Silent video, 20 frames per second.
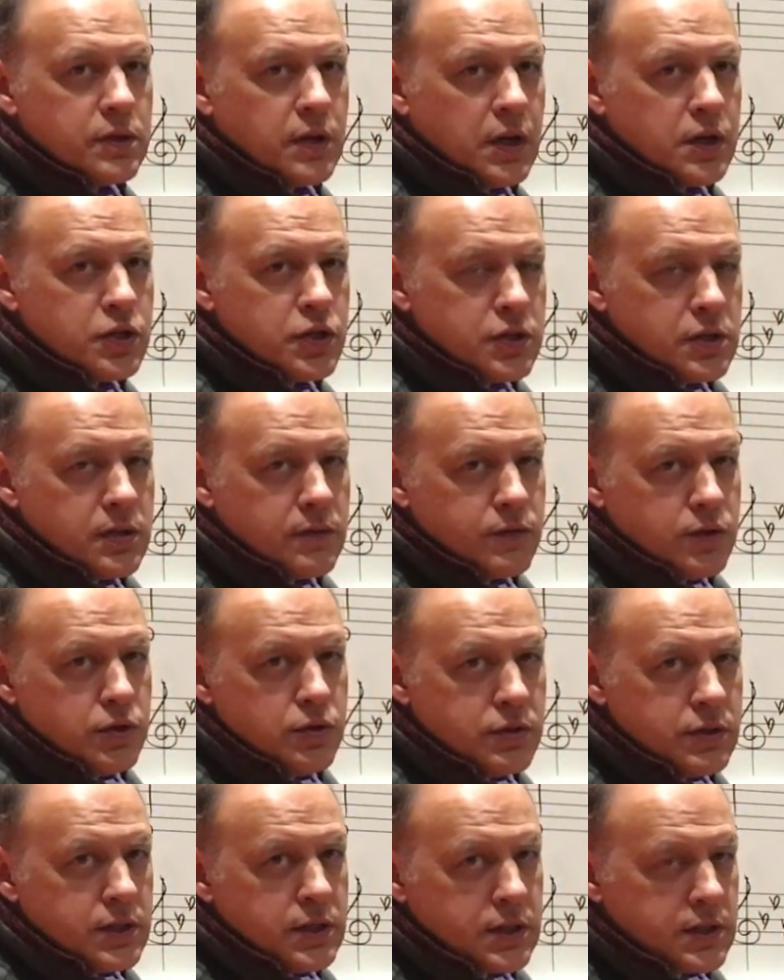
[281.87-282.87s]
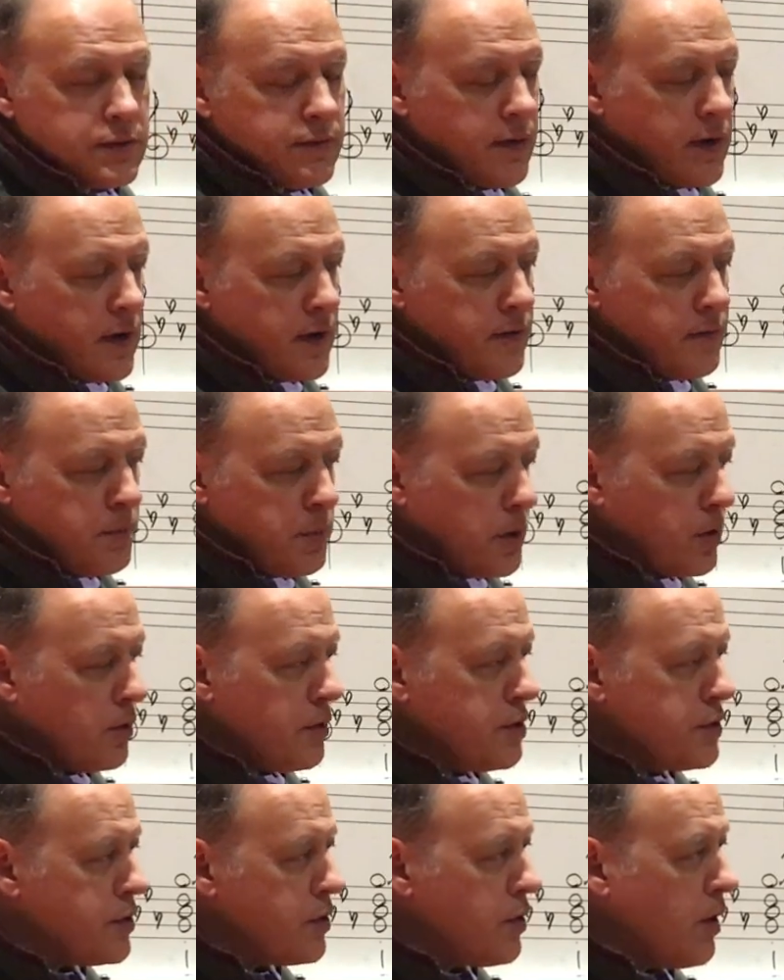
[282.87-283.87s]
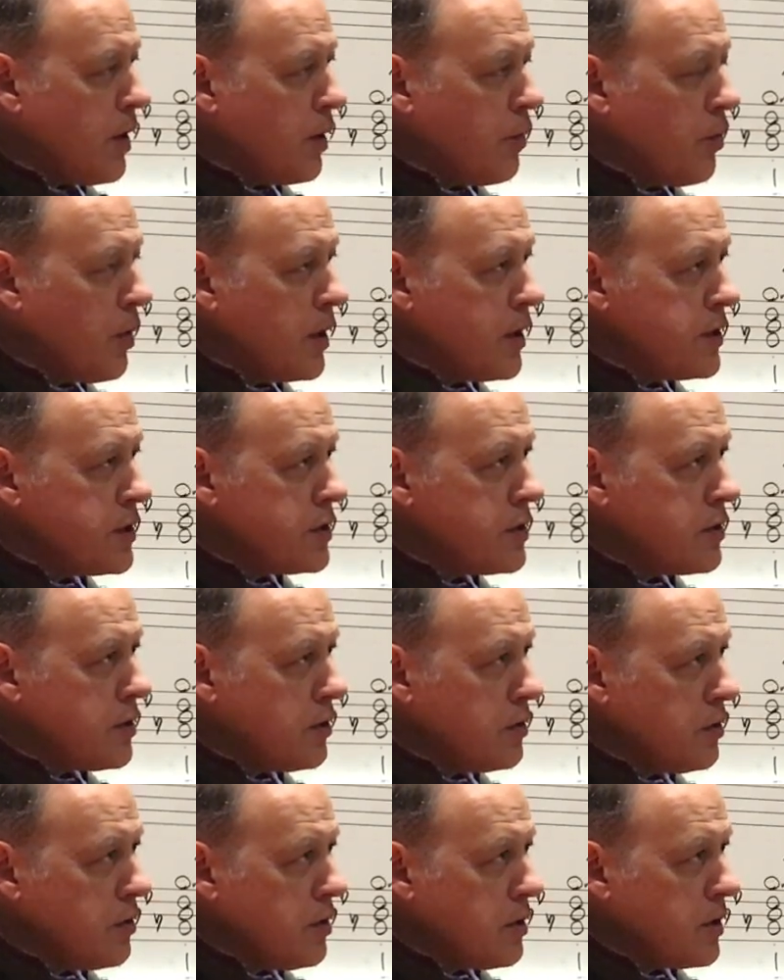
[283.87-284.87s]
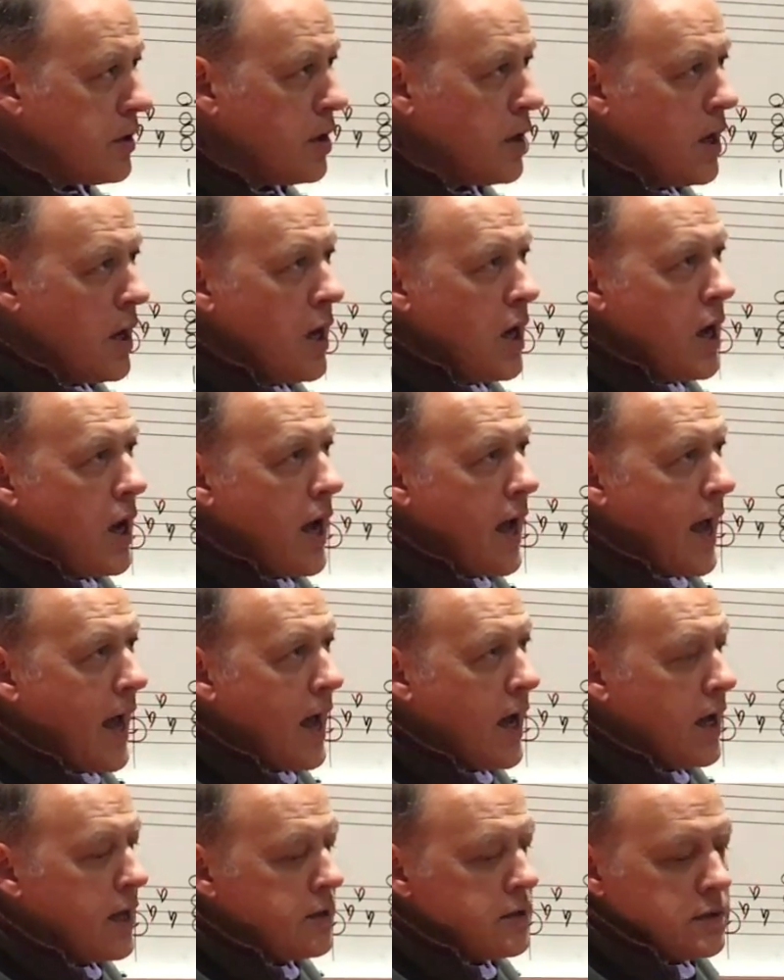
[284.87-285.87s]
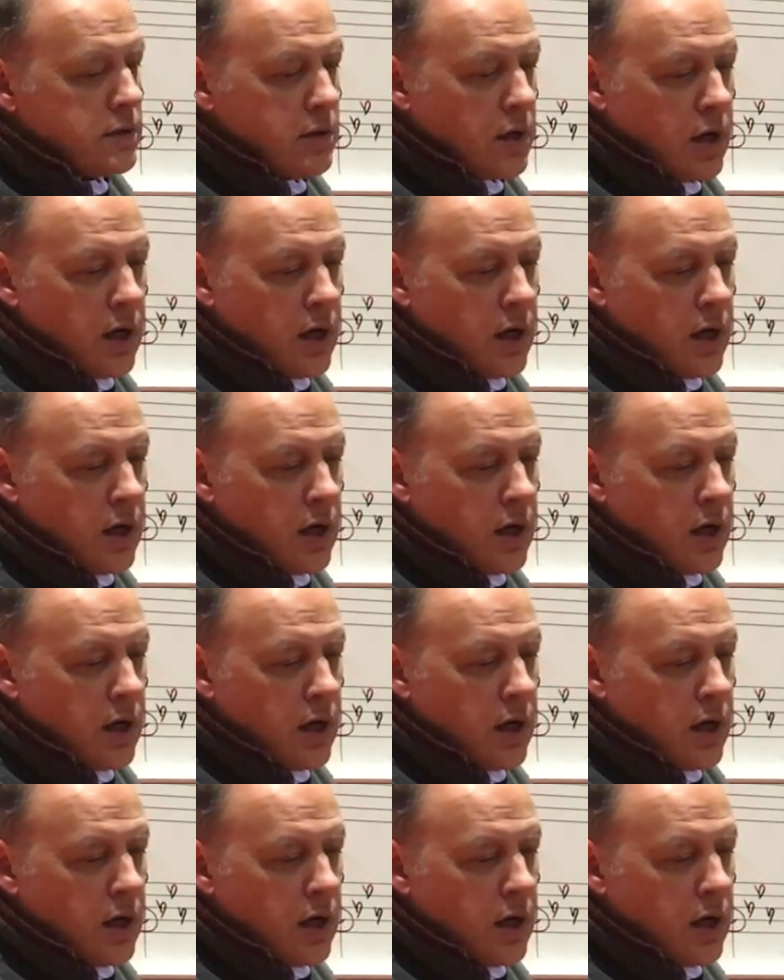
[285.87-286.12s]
not just of 2/6/5, but also I want us to look at